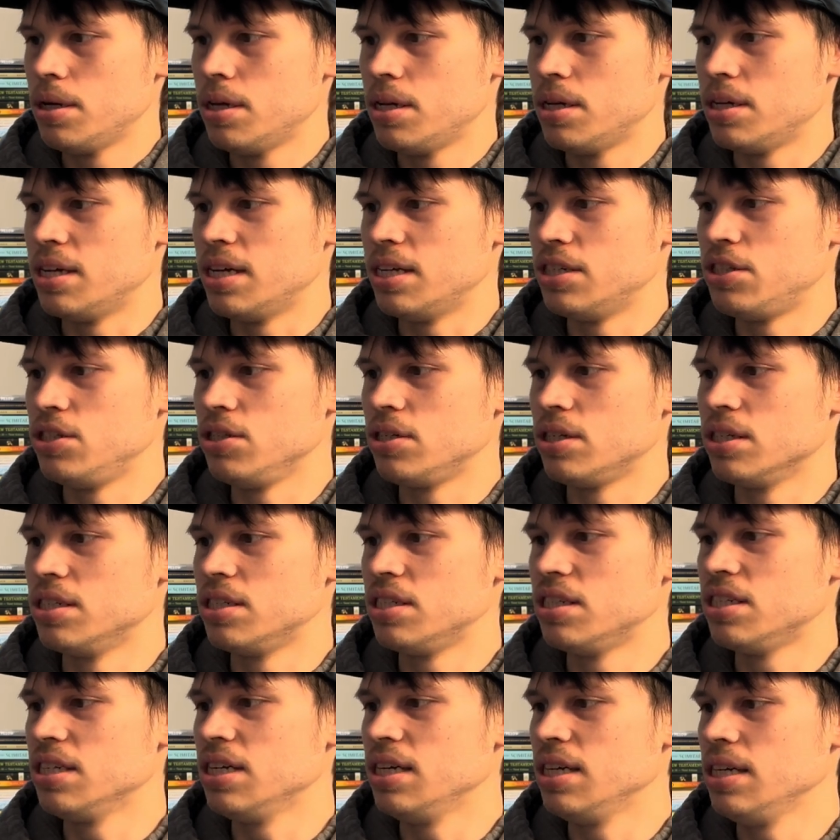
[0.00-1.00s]
And as you can
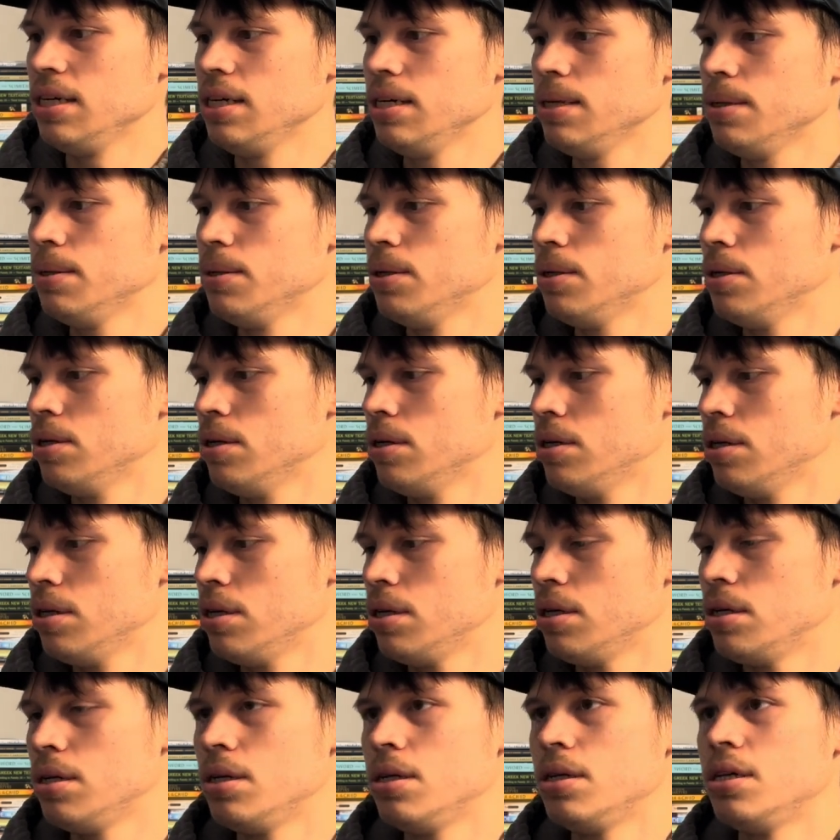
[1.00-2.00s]
see,
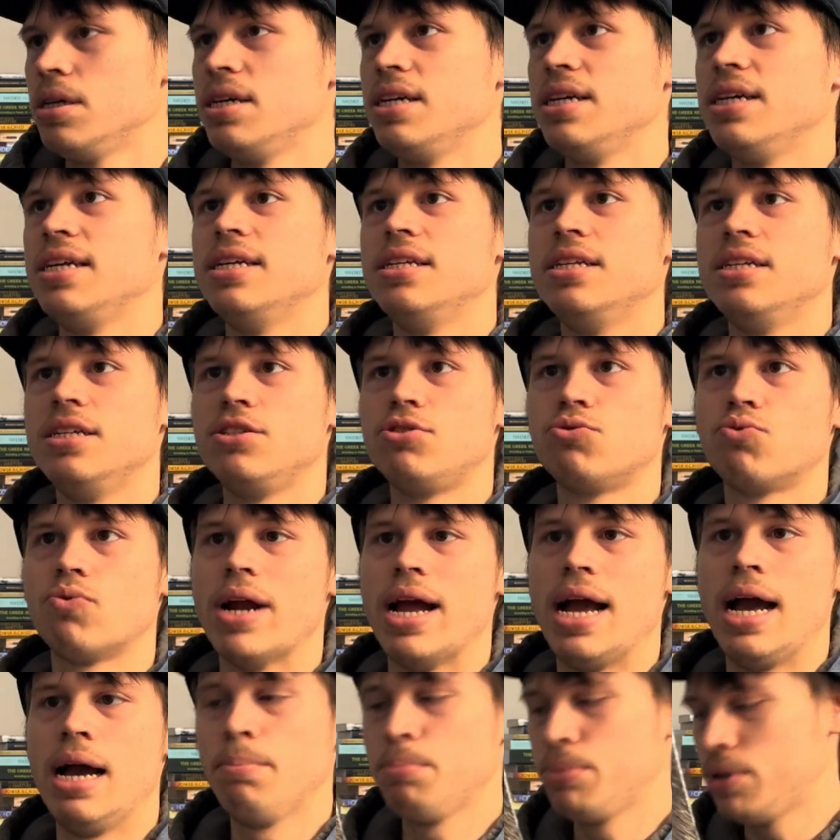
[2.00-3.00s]
it is
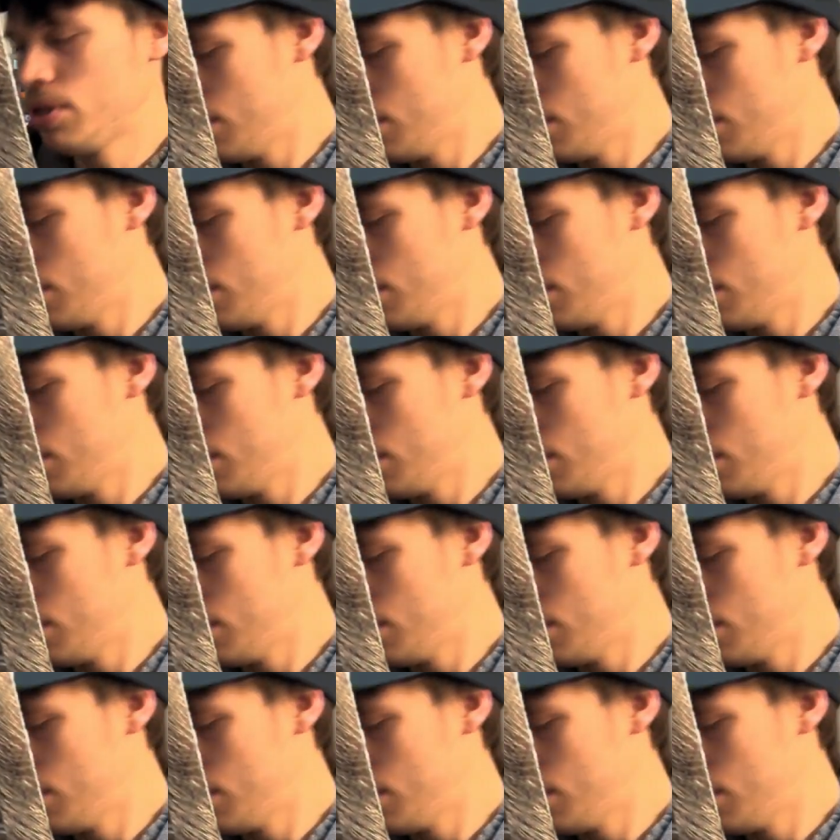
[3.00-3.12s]
wrapped.